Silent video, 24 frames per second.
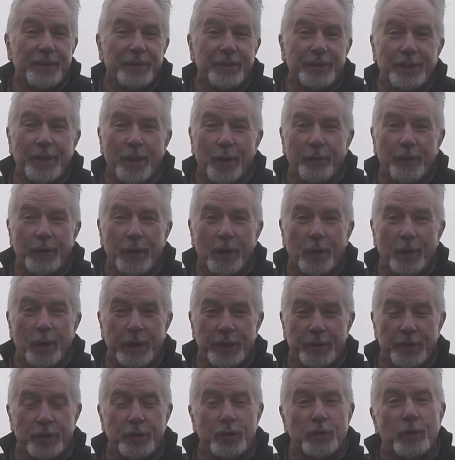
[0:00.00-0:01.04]
Stelvio
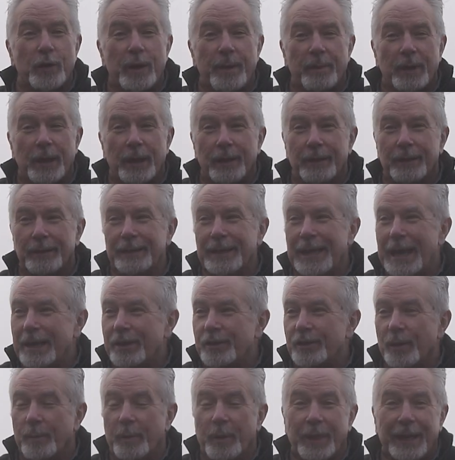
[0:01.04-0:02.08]
Estrema lacks
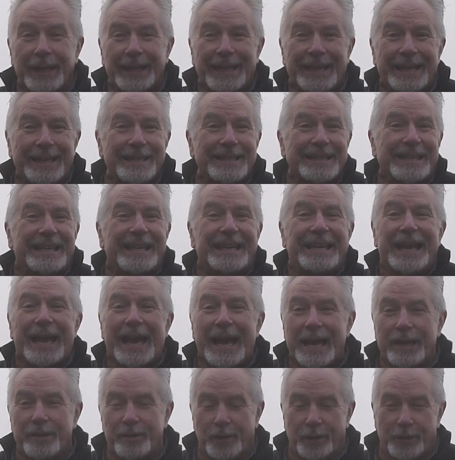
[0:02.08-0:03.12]
some of the latest
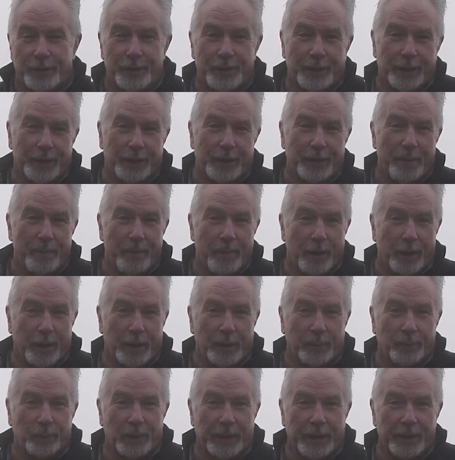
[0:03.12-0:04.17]
gadgets in the
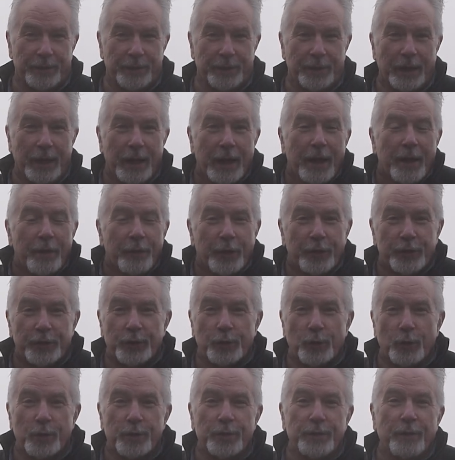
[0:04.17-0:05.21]
marketplace, the
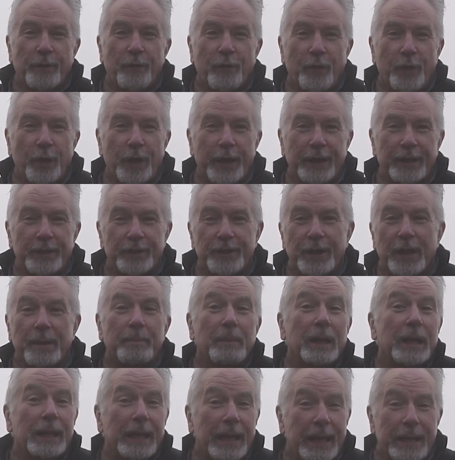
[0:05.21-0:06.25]
sorts of things that
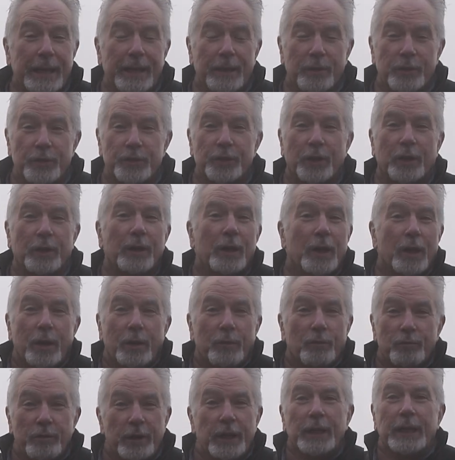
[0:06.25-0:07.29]
millennials are
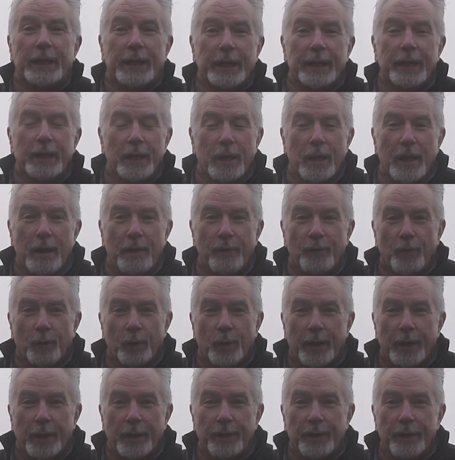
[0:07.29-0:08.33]
really in love with.